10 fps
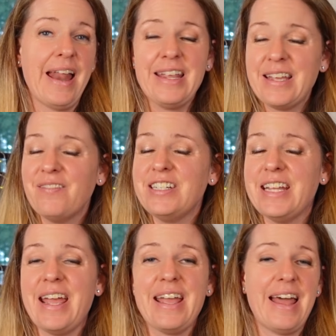any given
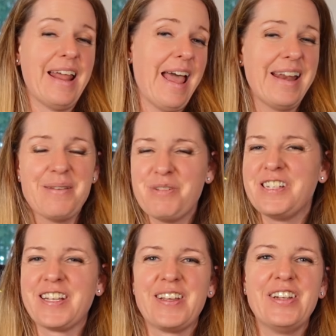day at any
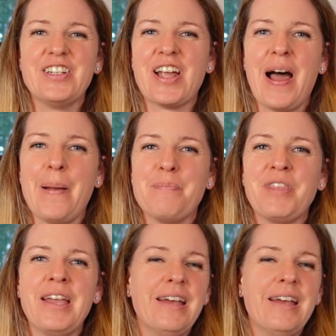particular time,